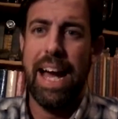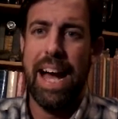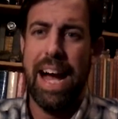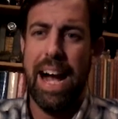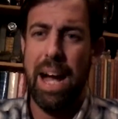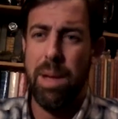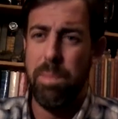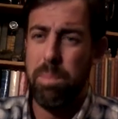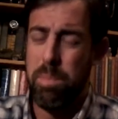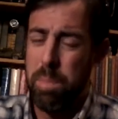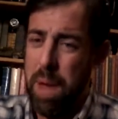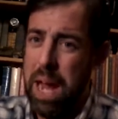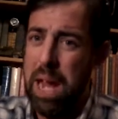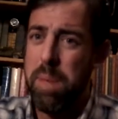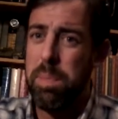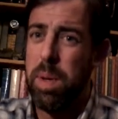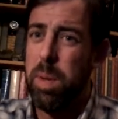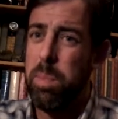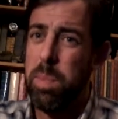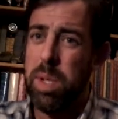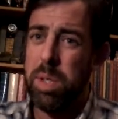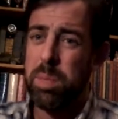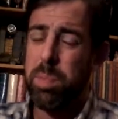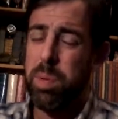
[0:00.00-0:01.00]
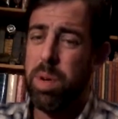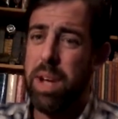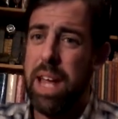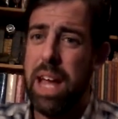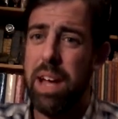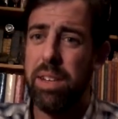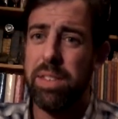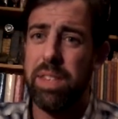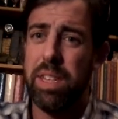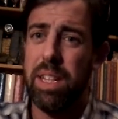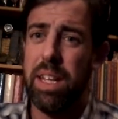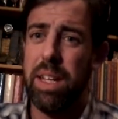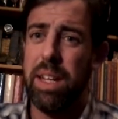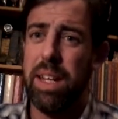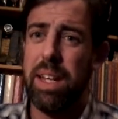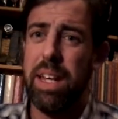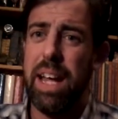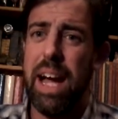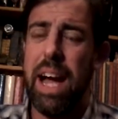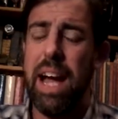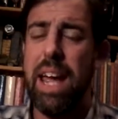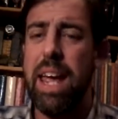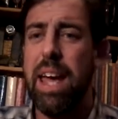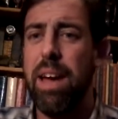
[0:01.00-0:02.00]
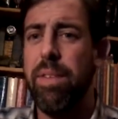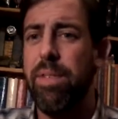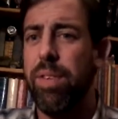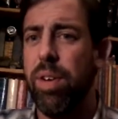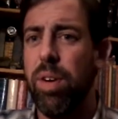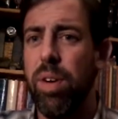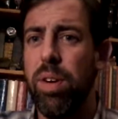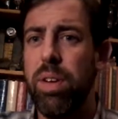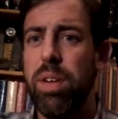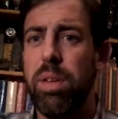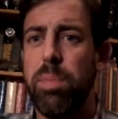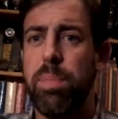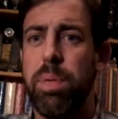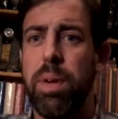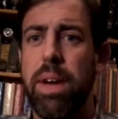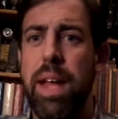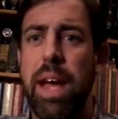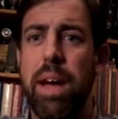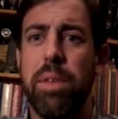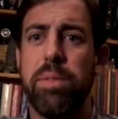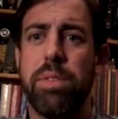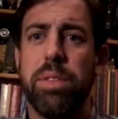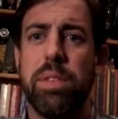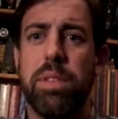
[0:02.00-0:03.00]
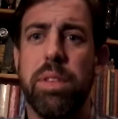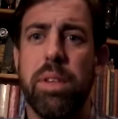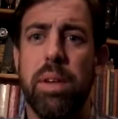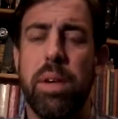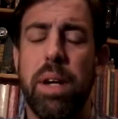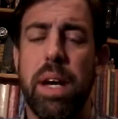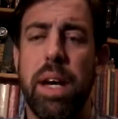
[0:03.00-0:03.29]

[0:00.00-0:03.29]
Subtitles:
I may be mispronouncing it. I have heard it pronounced